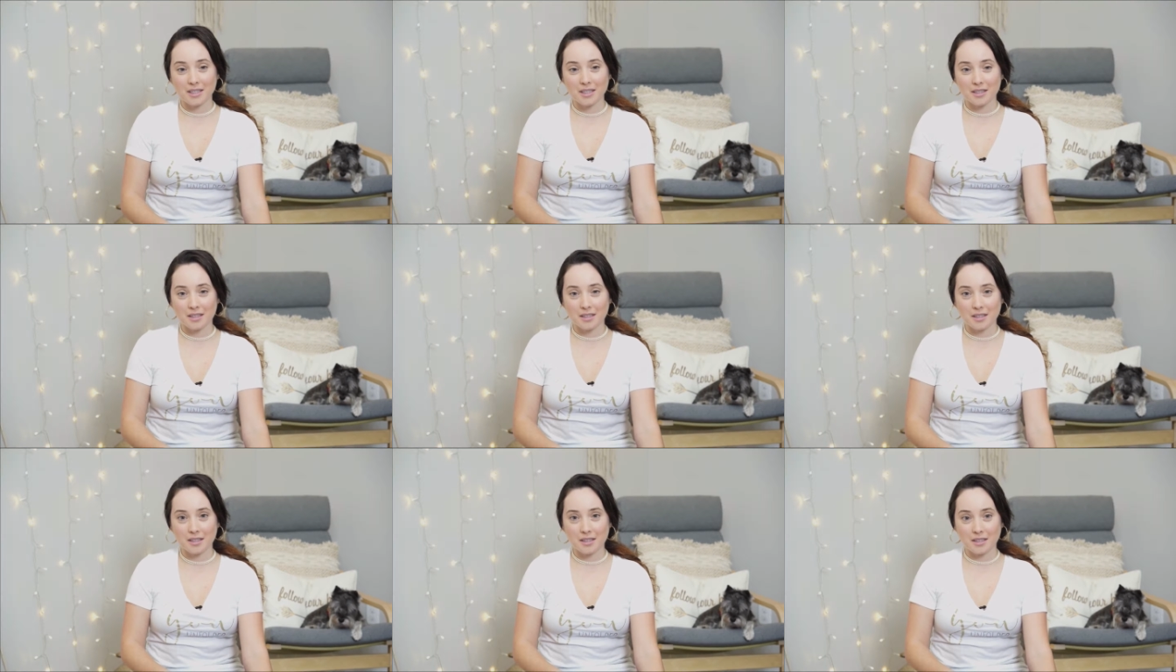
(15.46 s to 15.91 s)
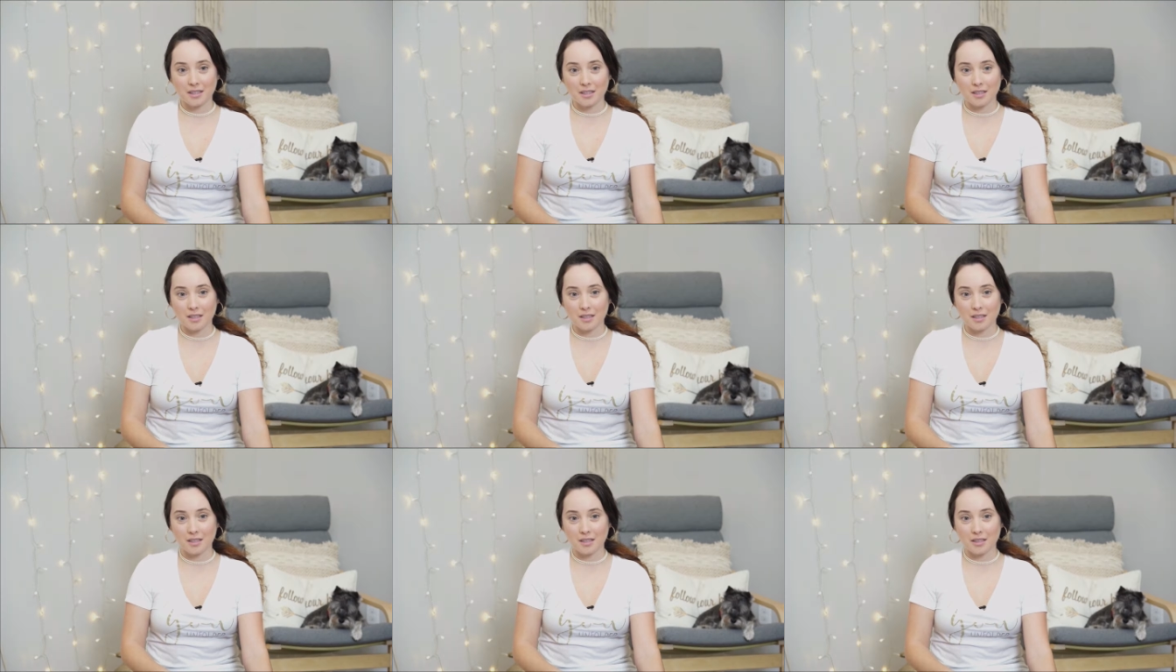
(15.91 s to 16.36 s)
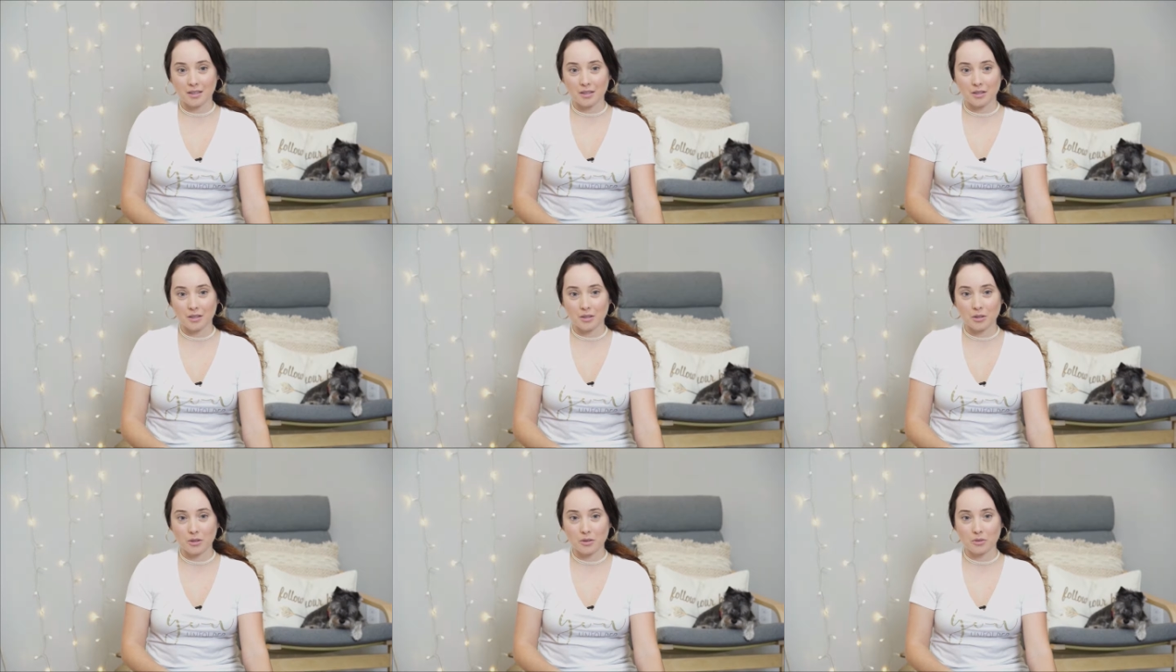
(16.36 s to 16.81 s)
just testing
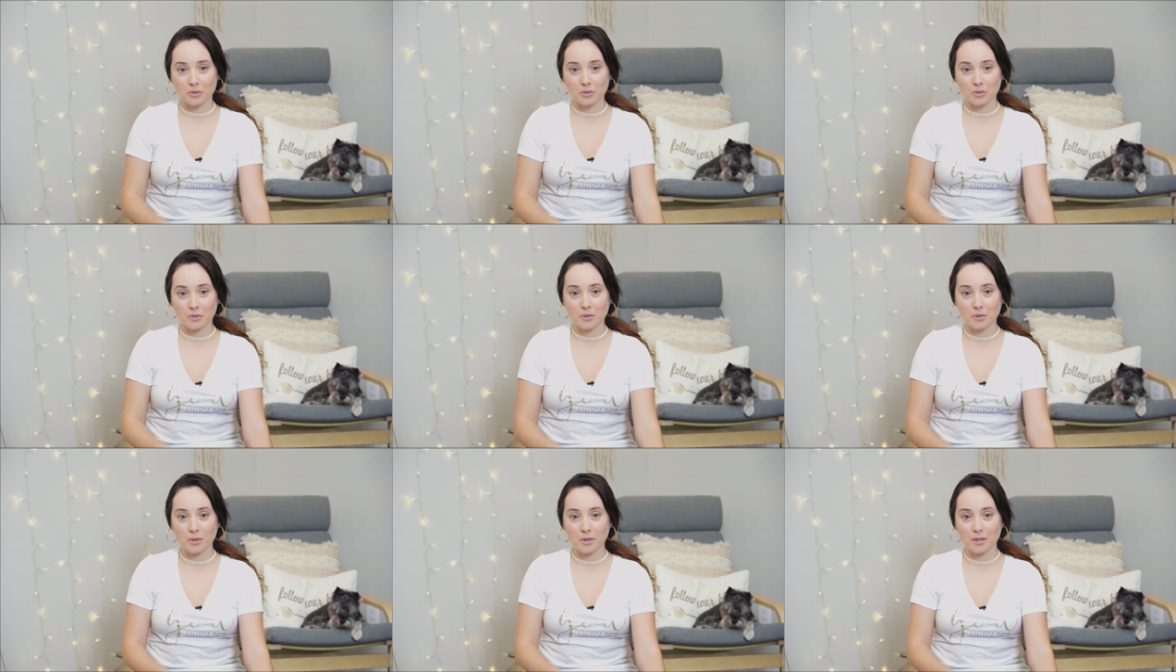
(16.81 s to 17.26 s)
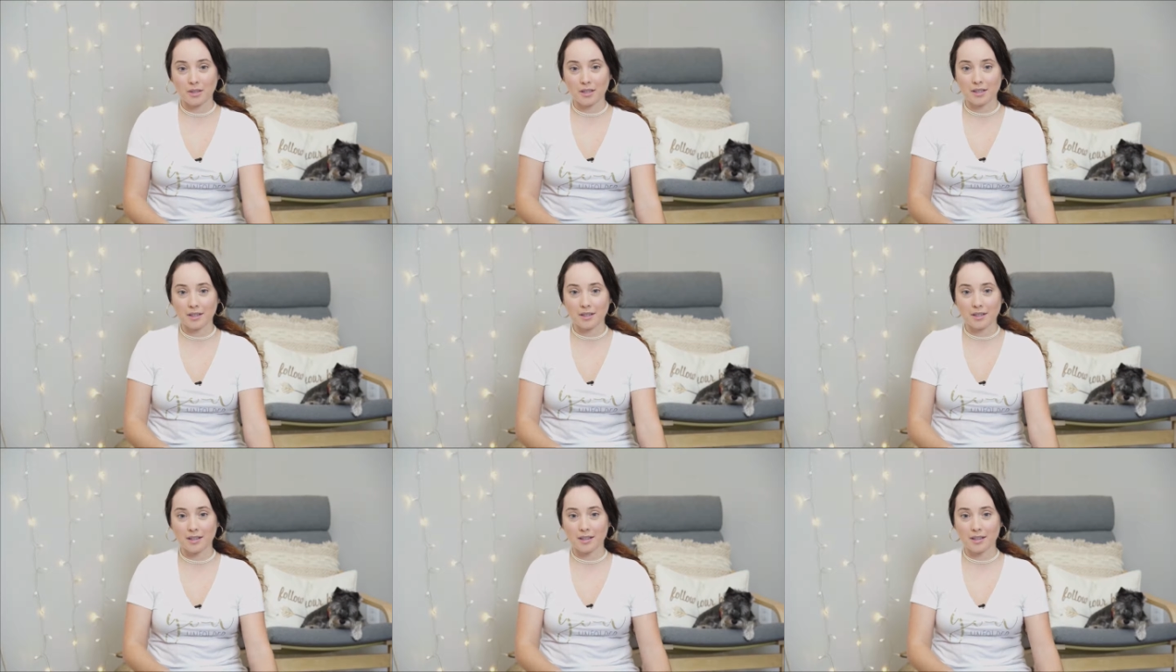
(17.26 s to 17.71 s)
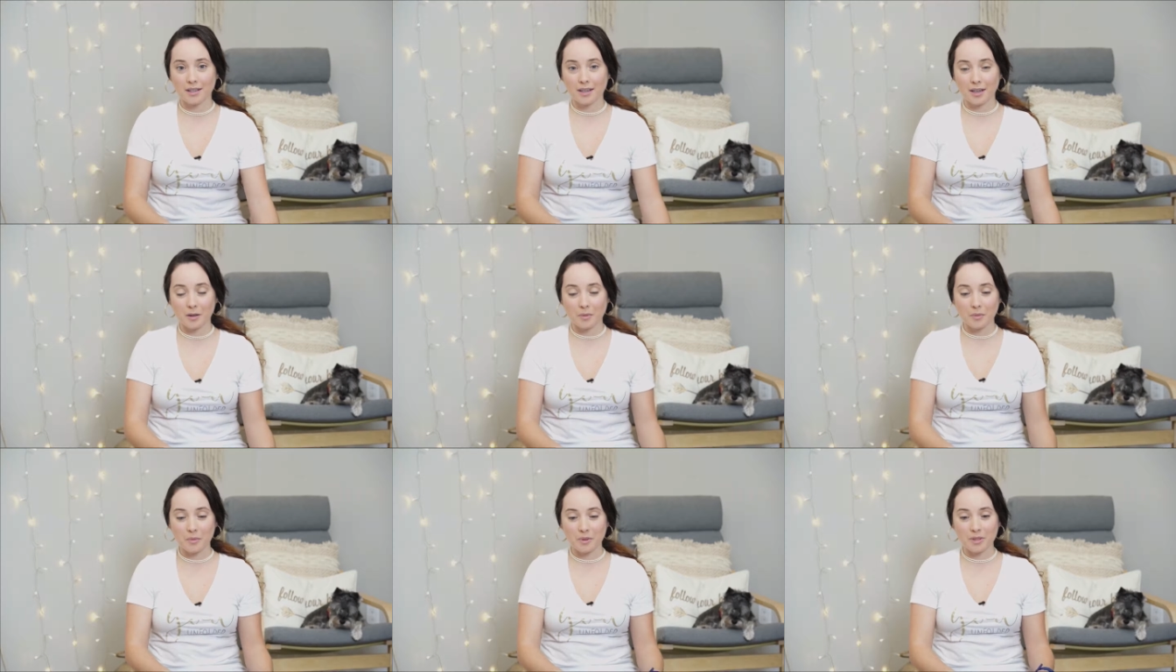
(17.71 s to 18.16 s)
the two
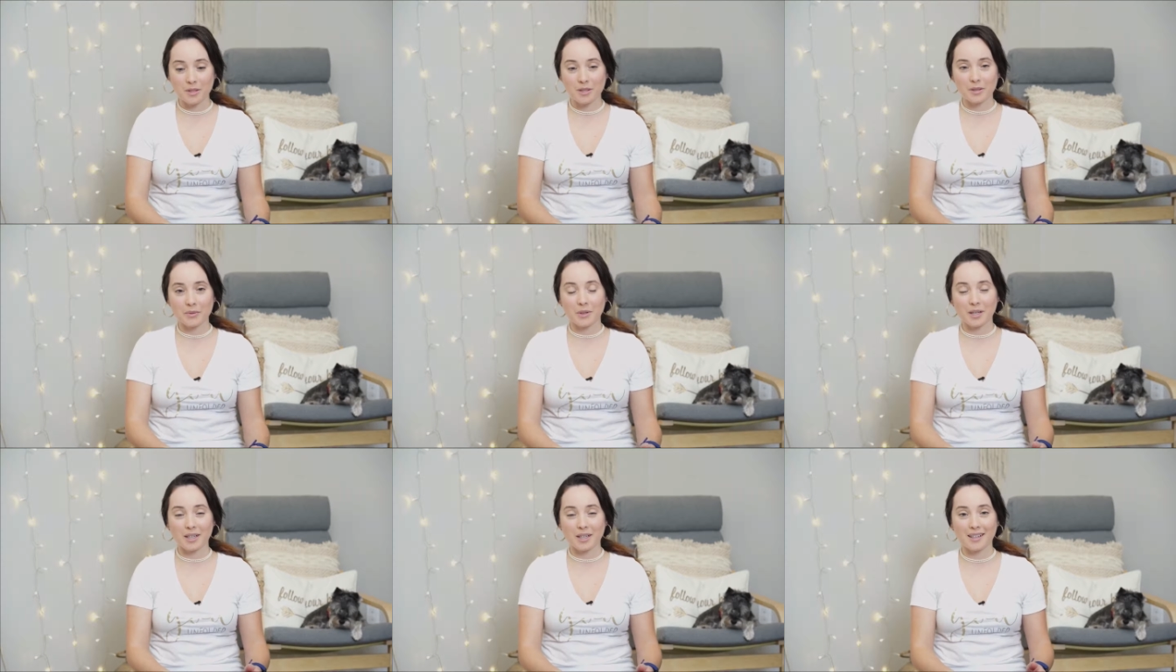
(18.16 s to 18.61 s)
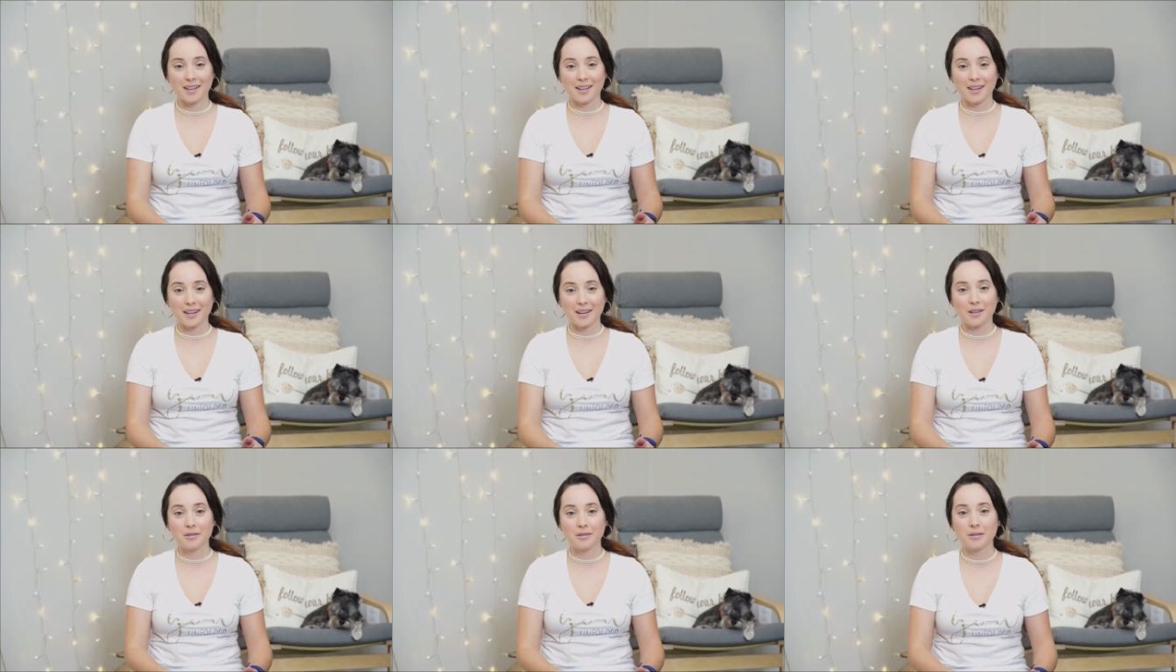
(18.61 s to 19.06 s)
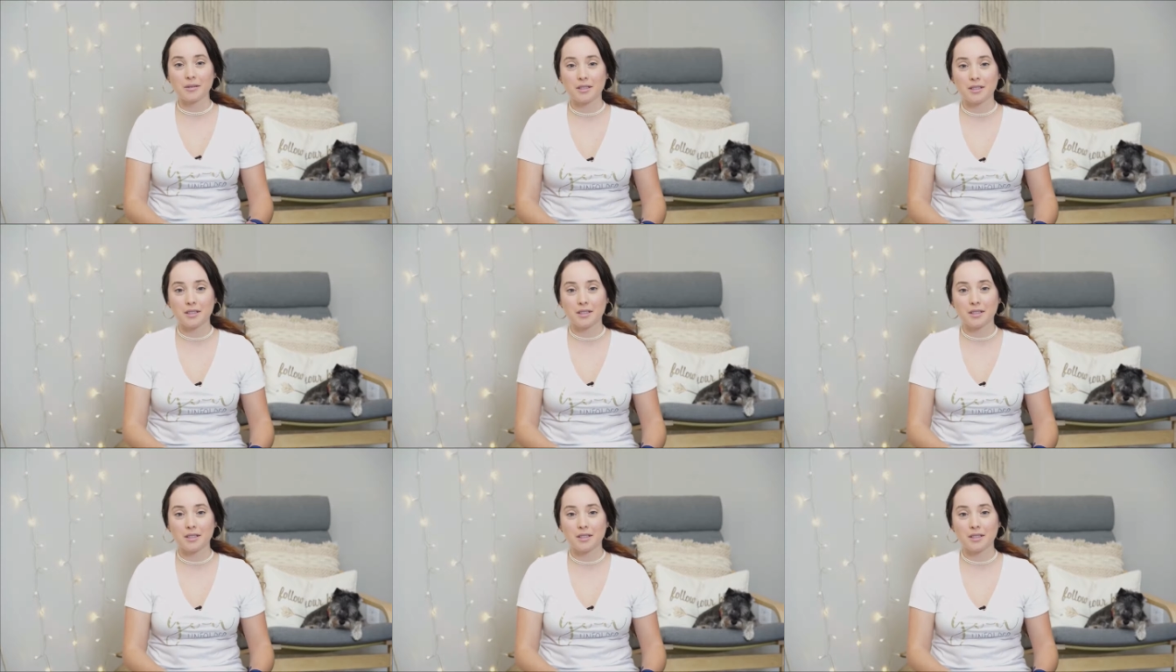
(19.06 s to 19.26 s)
cameras right now.